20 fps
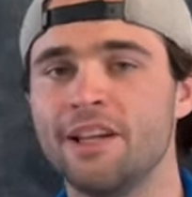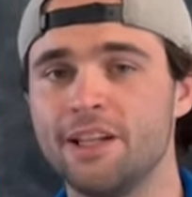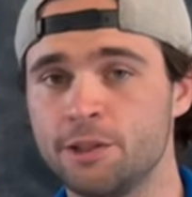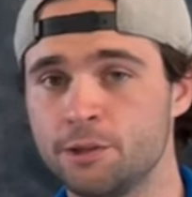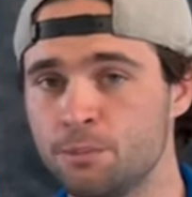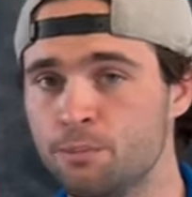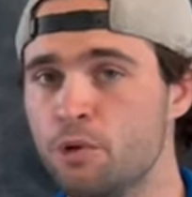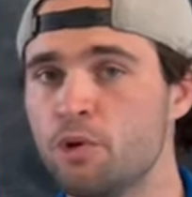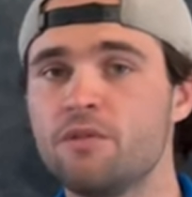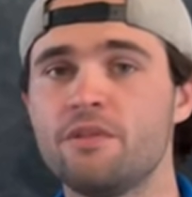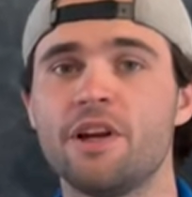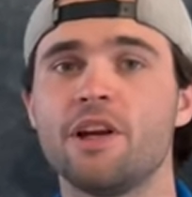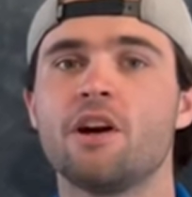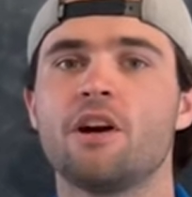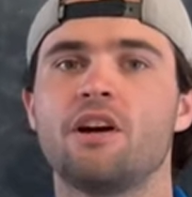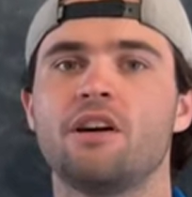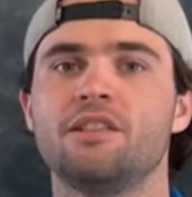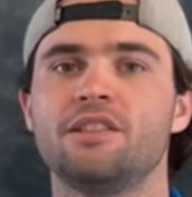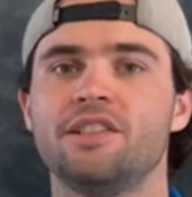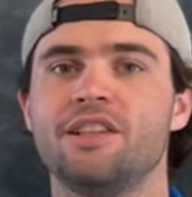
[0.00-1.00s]
is moving
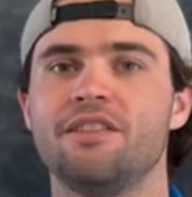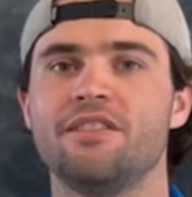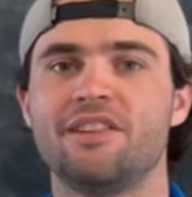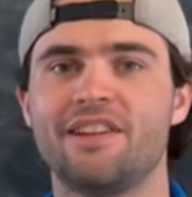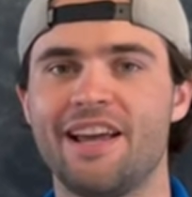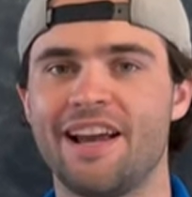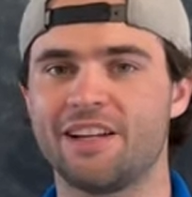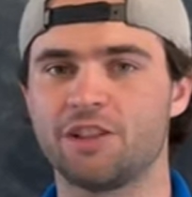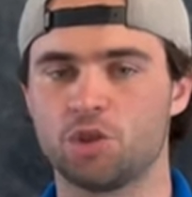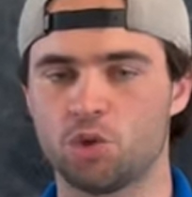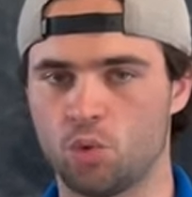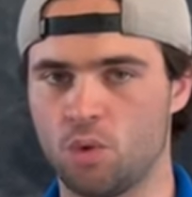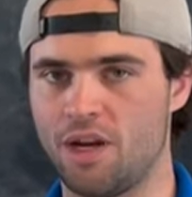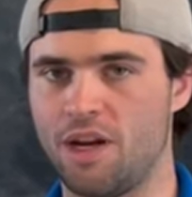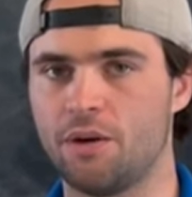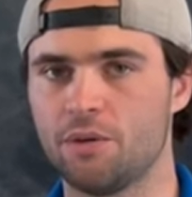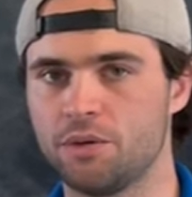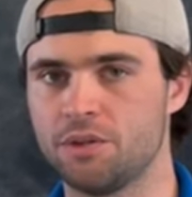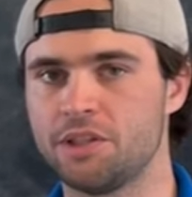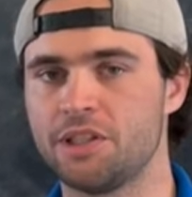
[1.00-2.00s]
on to the next
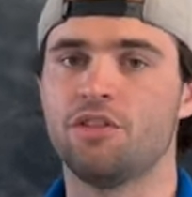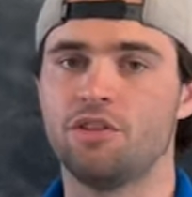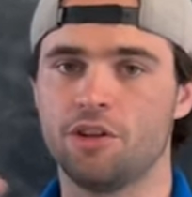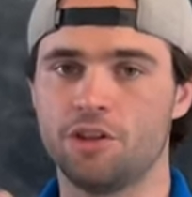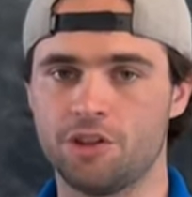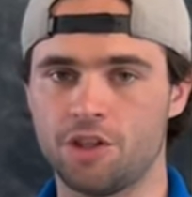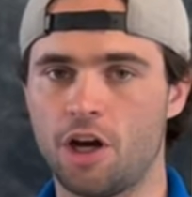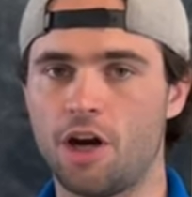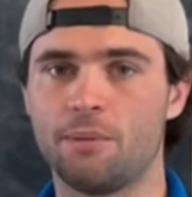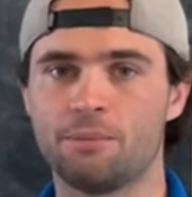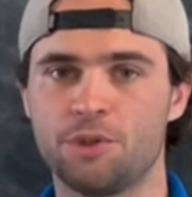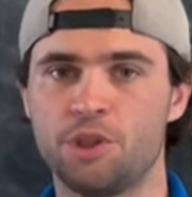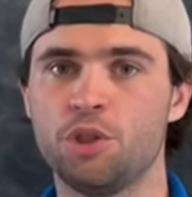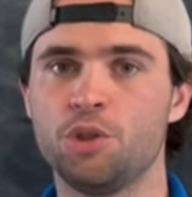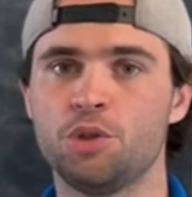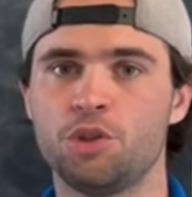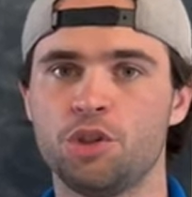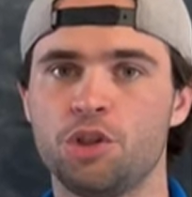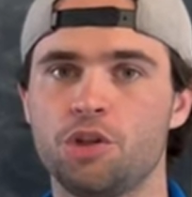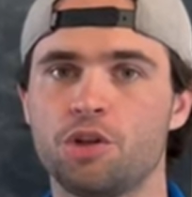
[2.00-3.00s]
round. The top 2
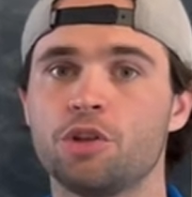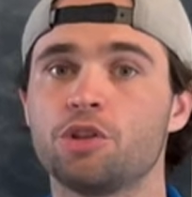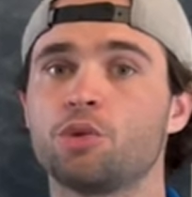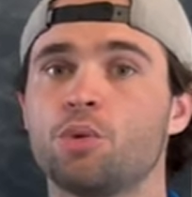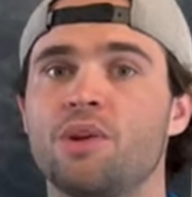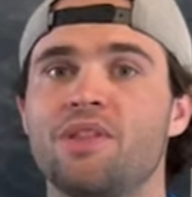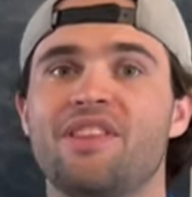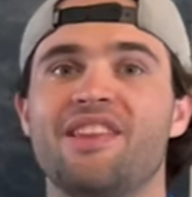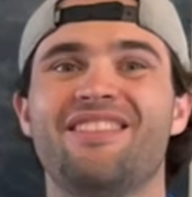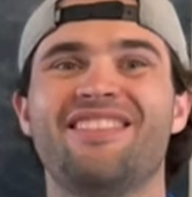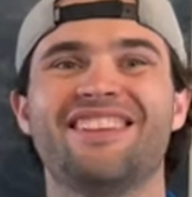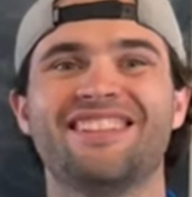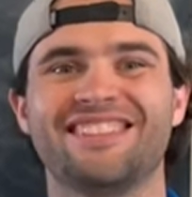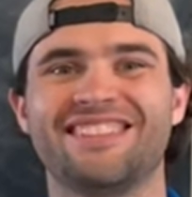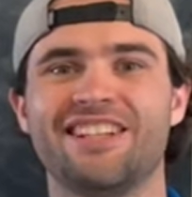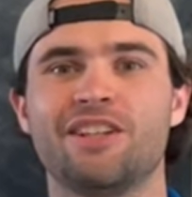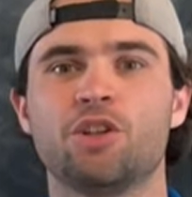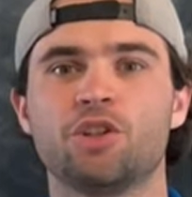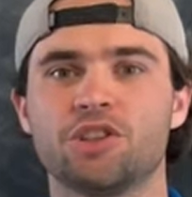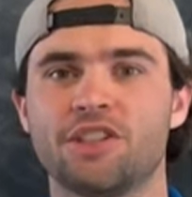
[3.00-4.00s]
shooters within the
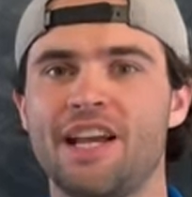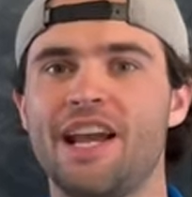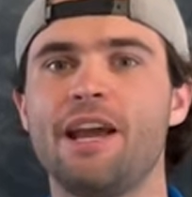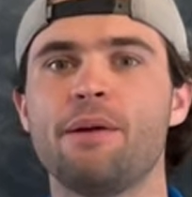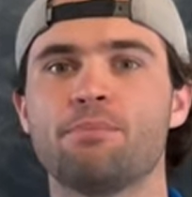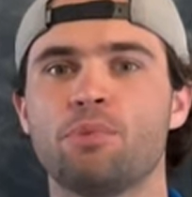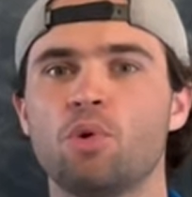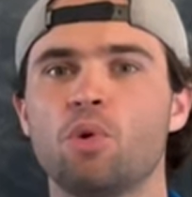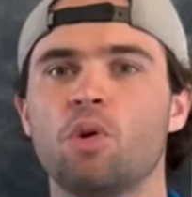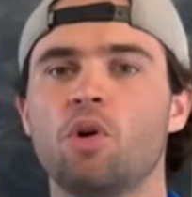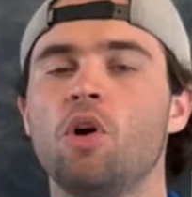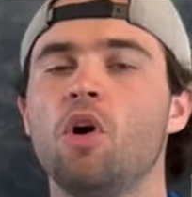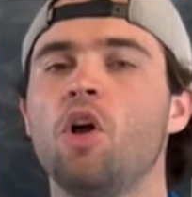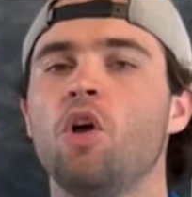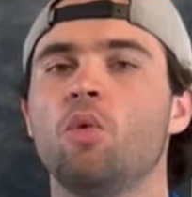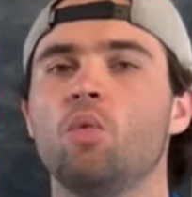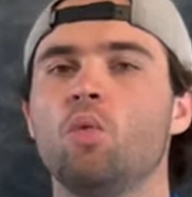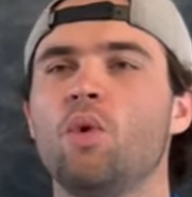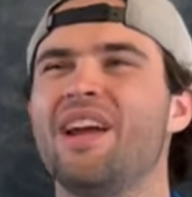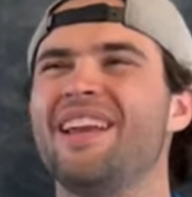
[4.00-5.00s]
singles A pool
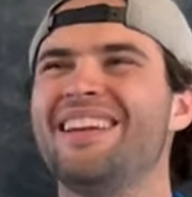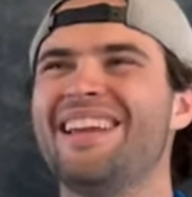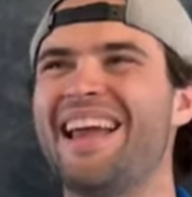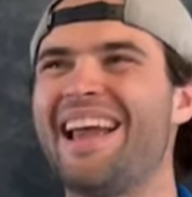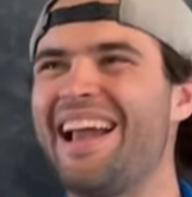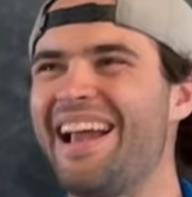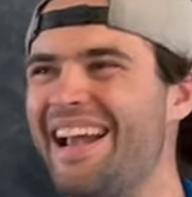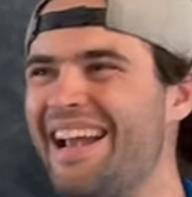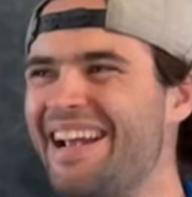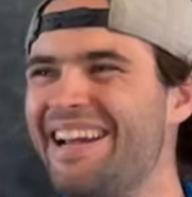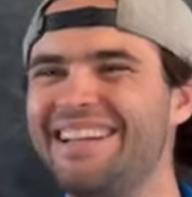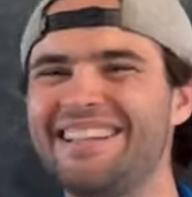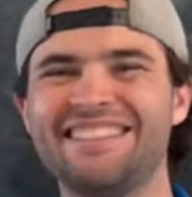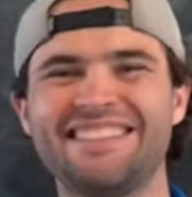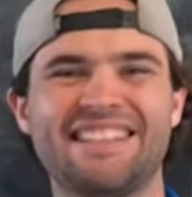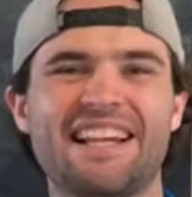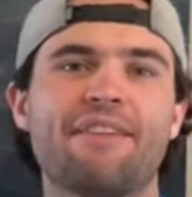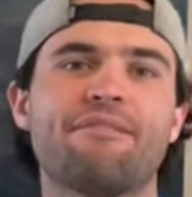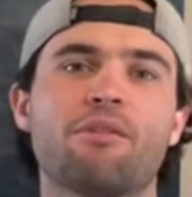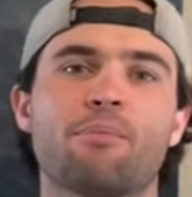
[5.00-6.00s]
win
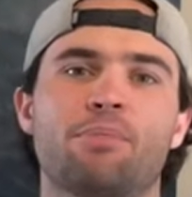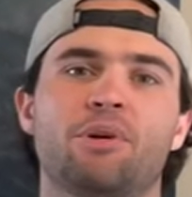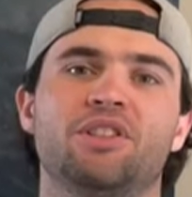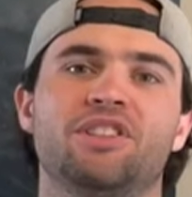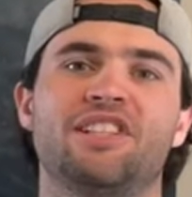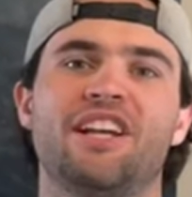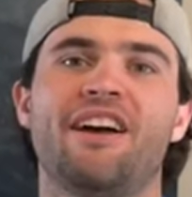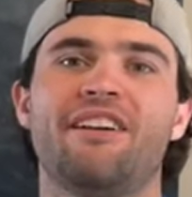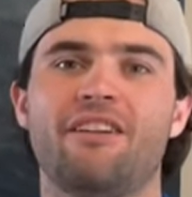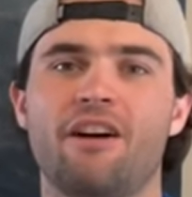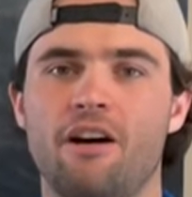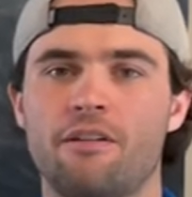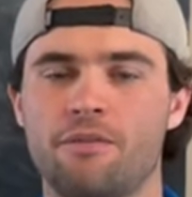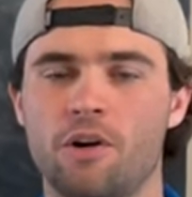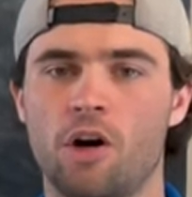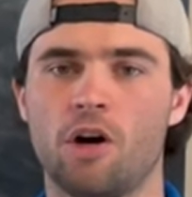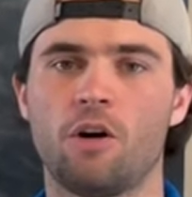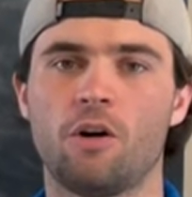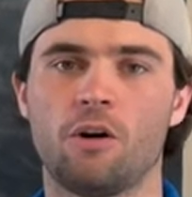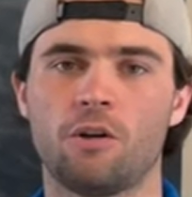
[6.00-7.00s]
87% of
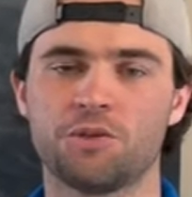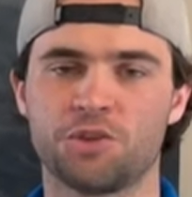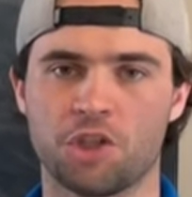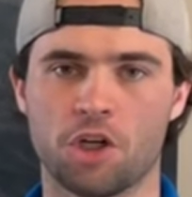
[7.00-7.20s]
all